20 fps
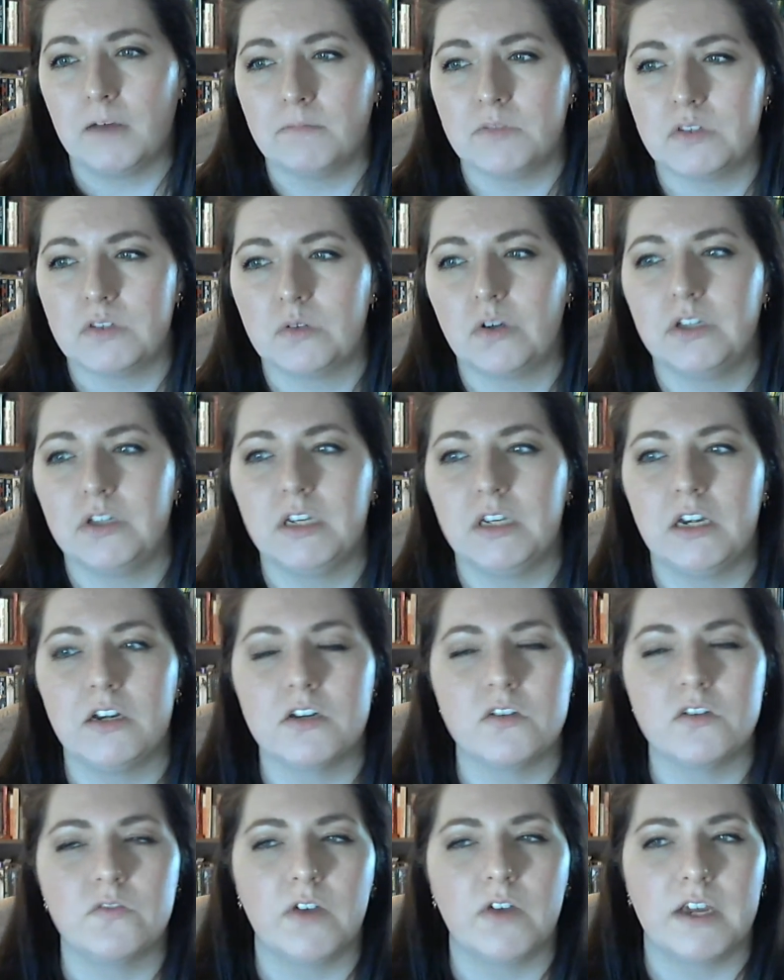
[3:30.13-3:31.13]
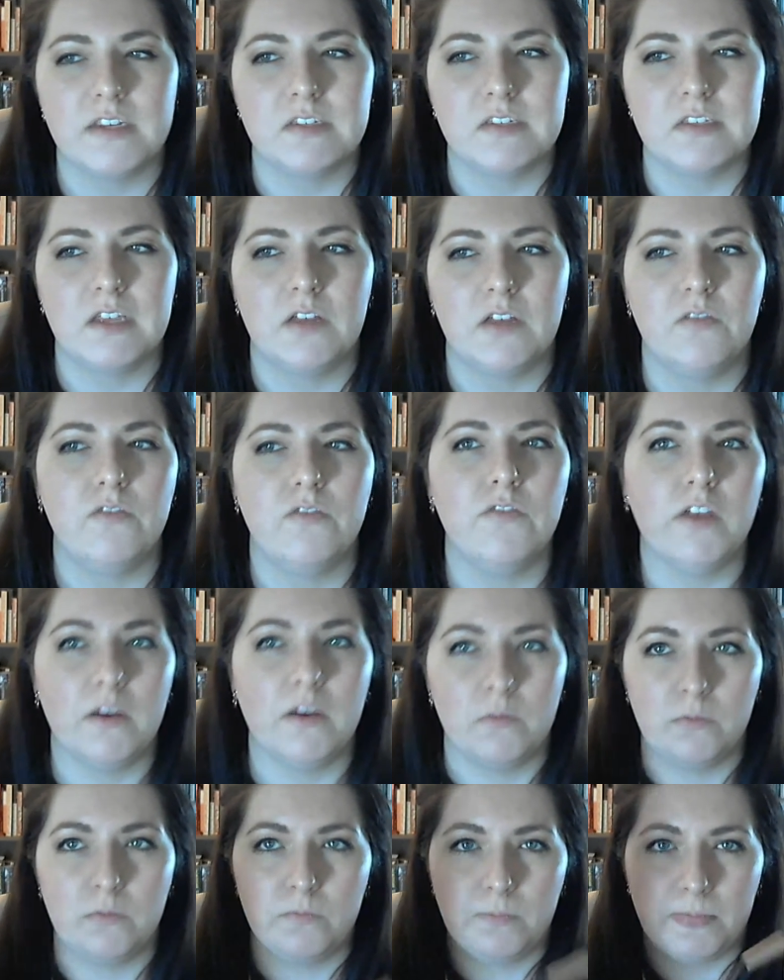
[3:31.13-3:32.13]
So I needed a device that
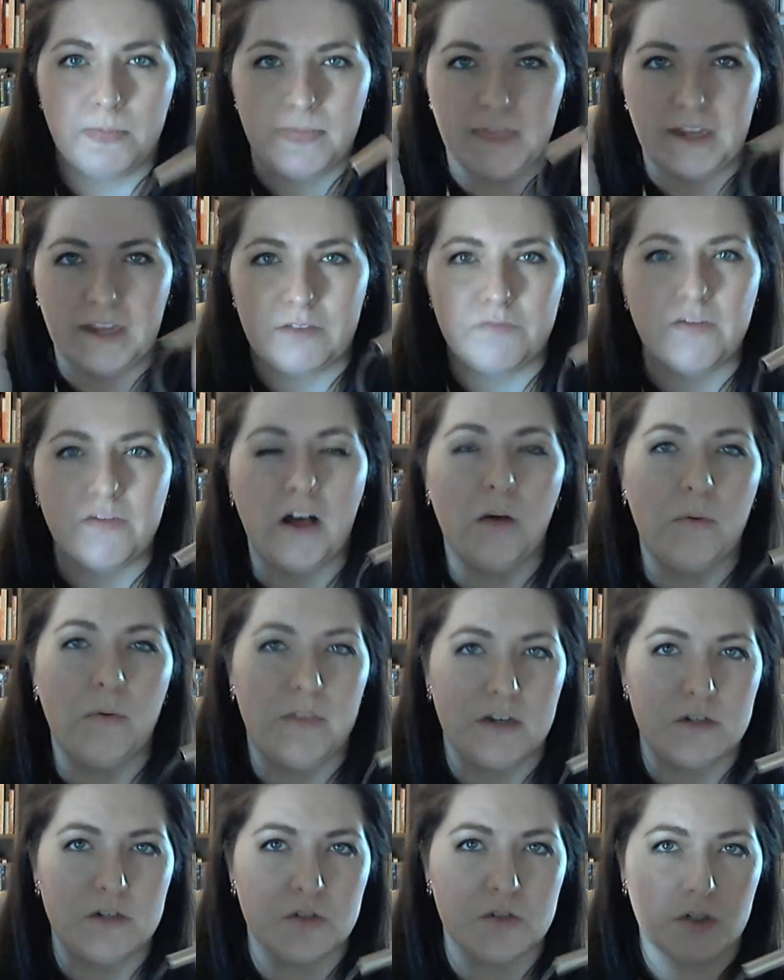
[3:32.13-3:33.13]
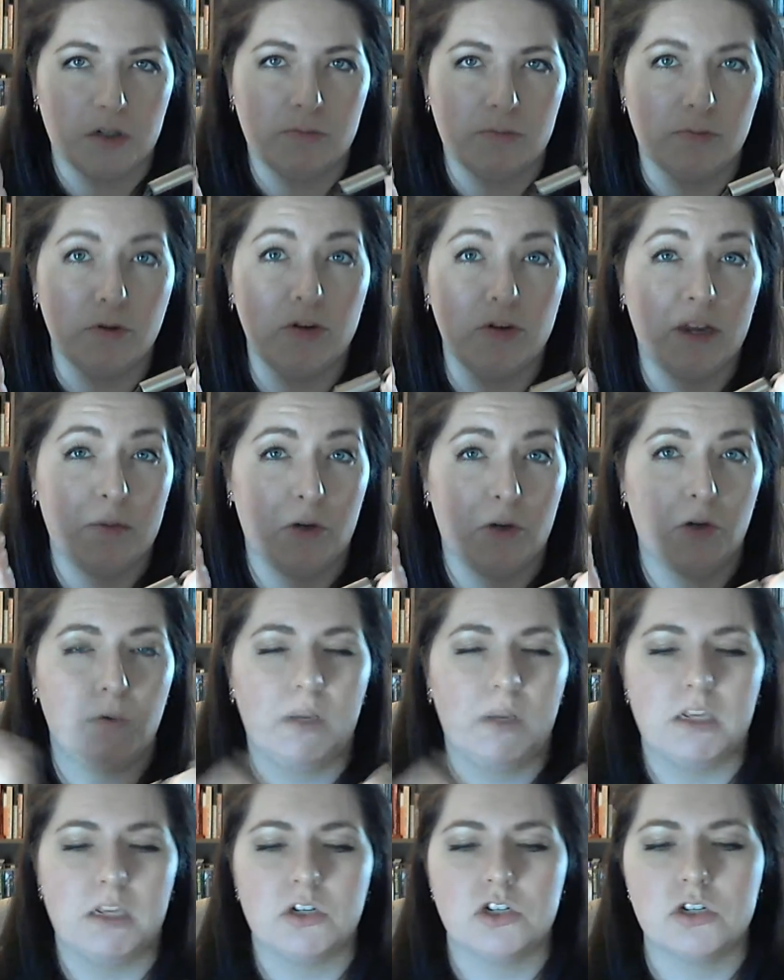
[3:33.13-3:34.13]
fell within a certain parameter
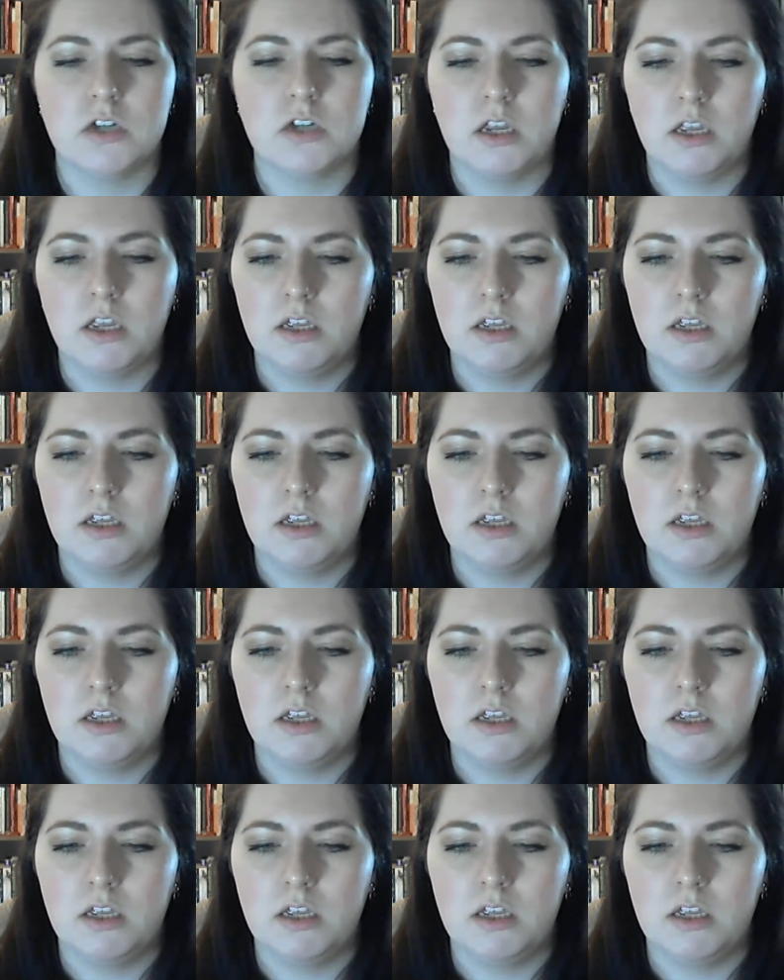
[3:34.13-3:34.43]
range.